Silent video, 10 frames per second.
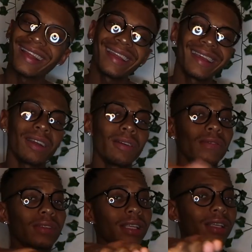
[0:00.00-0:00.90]
and
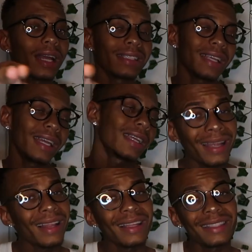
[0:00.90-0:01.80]
hopefully you guys like.
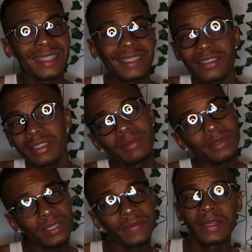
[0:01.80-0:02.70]
And let's get into this music